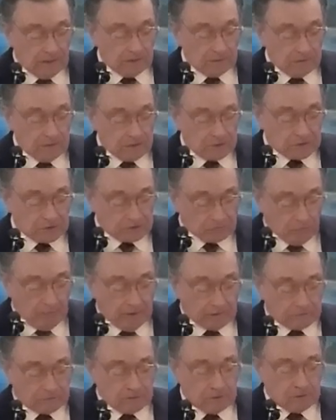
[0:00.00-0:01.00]
in
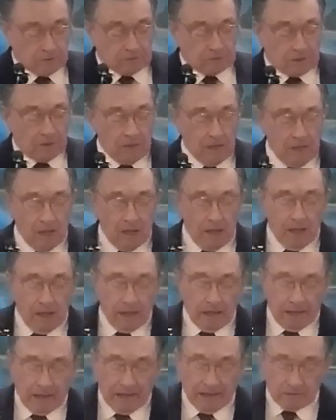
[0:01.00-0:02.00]
distresses,
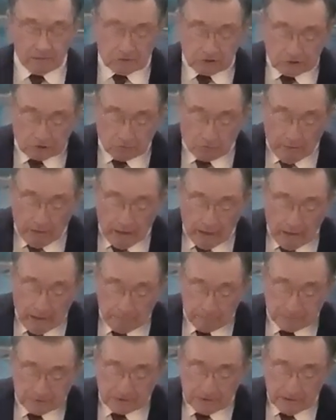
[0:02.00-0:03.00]
in
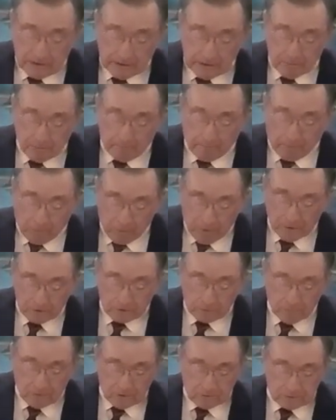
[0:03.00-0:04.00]
stripes, in
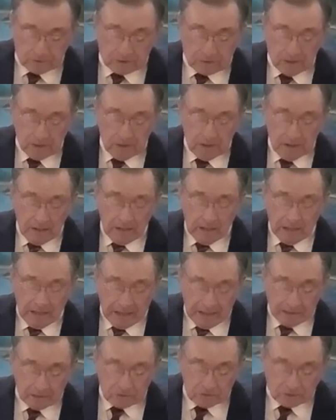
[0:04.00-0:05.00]
imprisonments,
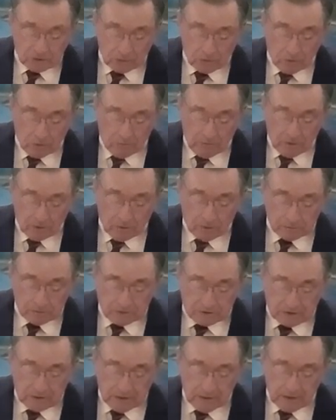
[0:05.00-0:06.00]
in
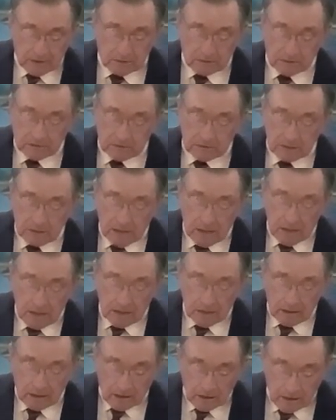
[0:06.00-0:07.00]
tumults, in
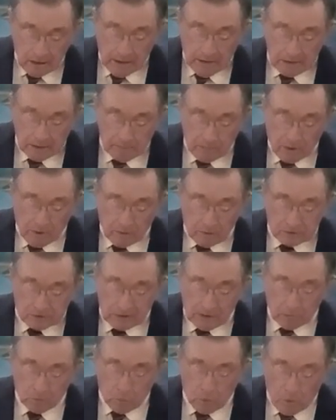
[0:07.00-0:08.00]

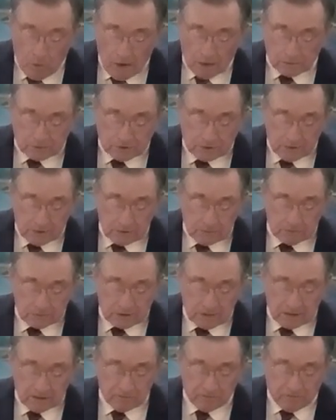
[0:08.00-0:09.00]
labors, in
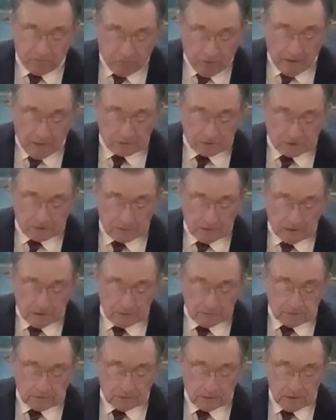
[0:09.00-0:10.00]
watchings, in
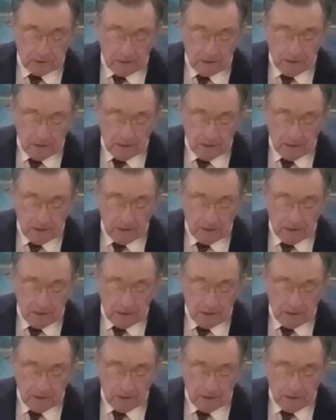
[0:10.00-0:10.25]
fastings,